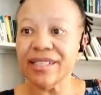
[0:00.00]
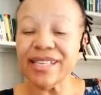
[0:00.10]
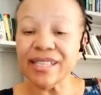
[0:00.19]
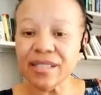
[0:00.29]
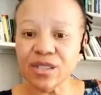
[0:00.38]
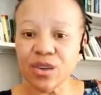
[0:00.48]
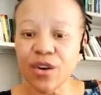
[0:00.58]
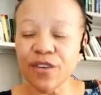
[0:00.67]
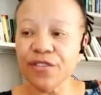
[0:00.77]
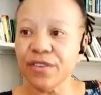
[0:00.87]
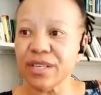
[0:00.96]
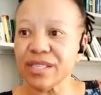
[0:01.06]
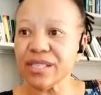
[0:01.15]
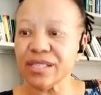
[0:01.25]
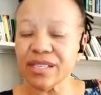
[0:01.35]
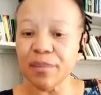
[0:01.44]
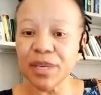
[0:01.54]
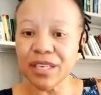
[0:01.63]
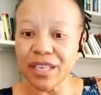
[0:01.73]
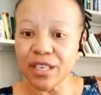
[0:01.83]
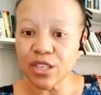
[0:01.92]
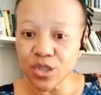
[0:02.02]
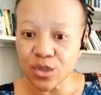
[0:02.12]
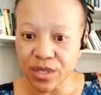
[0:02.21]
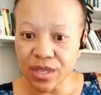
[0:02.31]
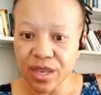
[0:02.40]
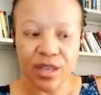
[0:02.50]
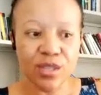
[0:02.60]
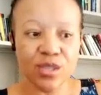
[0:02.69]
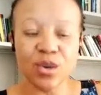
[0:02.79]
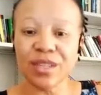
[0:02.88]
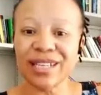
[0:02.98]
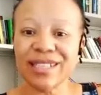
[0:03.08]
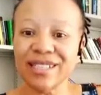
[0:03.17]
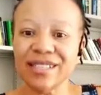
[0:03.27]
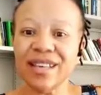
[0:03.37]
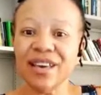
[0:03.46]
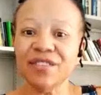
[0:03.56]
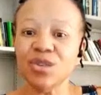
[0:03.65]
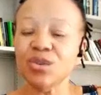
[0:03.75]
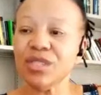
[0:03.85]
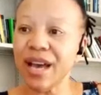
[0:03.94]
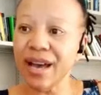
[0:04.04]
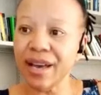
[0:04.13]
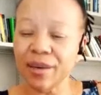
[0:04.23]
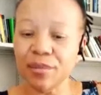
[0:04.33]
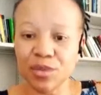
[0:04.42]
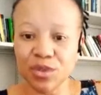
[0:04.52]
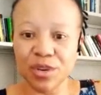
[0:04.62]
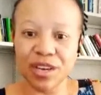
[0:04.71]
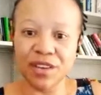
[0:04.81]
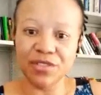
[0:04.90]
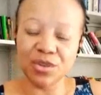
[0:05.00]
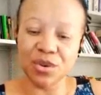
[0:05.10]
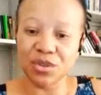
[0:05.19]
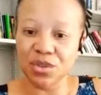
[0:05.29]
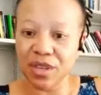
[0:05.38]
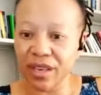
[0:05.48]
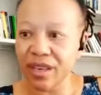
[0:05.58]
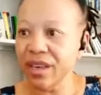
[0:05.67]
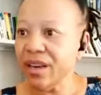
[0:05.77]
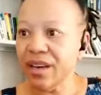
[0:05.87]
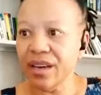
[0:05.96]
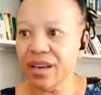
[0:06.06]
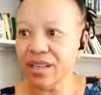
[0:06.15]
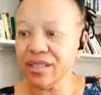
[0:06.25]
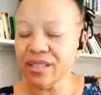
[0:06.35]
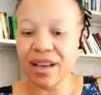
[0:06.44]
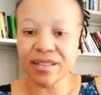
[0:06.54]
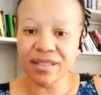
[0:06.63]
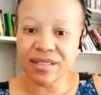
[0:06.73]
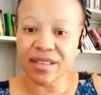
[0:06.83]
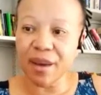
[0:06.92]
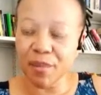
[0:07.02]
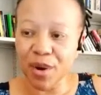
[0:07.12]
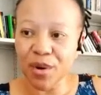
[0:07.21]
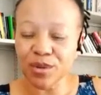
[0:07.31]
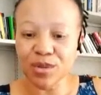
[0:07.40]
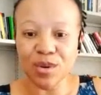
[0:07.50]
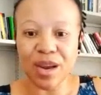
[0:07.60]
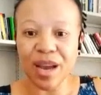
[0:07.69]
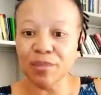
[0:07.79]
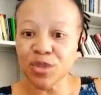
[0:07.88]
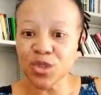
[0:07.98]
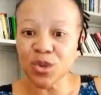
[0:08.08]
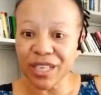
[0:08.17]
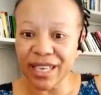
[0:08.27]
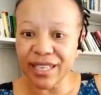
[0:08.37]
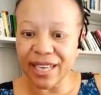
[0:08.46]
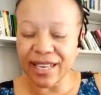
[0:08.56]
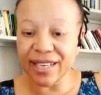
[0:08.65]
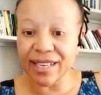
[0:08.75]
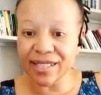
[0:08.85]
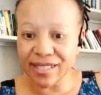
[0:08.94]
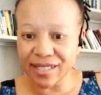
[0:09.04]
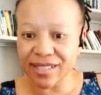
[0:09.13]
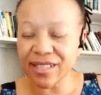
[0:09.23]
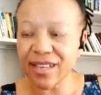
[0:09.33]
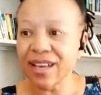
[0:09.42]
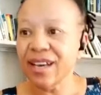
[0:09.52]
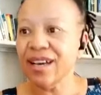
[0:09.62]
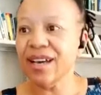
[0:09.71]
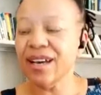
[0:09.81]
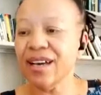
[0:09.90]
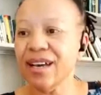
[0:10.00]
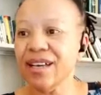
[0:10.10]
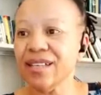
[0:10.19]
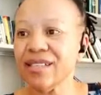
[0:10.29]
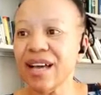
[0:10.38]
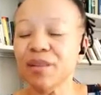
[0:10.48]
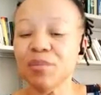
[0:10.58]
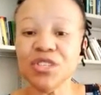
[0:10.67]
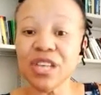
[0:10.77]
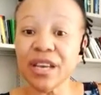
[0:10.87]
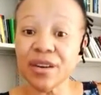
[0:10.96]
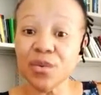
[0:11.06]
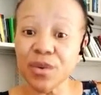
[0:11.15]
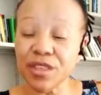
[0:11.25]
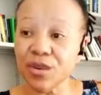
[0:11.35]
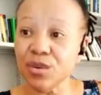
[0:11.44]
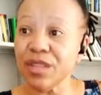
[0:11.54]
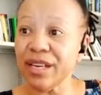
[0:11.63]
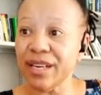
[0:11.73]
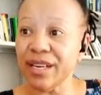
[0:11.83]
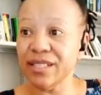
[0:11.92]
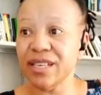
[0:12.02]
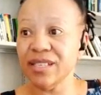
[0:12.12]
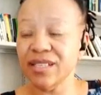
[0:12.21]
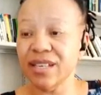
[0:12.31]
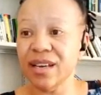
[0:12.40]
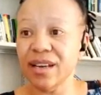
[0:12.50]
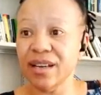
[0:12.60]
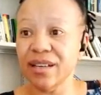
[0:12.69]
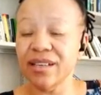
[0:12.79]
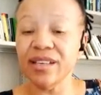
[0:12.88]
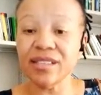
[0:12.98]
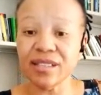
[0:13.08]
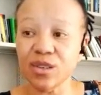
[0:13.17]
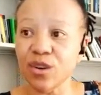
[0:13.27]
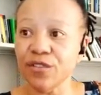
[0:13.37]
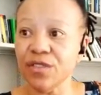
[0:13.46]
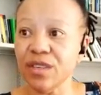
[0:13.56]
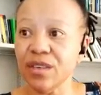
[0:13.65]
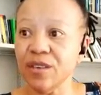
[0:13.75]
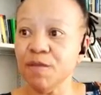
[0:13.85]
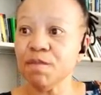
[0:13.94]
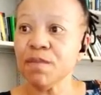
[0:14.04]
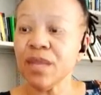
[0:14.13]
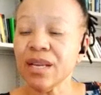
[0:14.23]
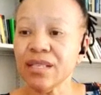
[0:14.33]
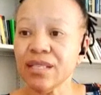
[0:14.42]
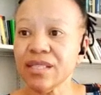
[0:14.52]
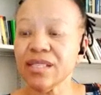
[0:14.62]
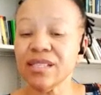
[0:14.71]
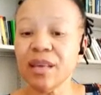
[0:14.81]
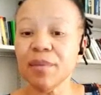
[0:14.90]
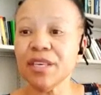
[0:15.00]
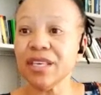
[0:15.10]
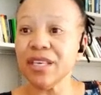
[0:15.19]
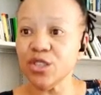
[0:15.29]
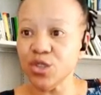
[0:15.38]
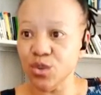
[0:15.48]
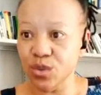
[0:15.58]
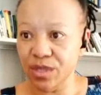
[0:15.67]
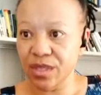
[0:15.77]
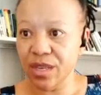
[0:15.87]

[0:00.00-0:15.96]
list of systemic issues so that it saves you time. You don't have to go to the SARS CMO. So come tune in and listen as I'll be sharing with you the latest list of the systemic issues.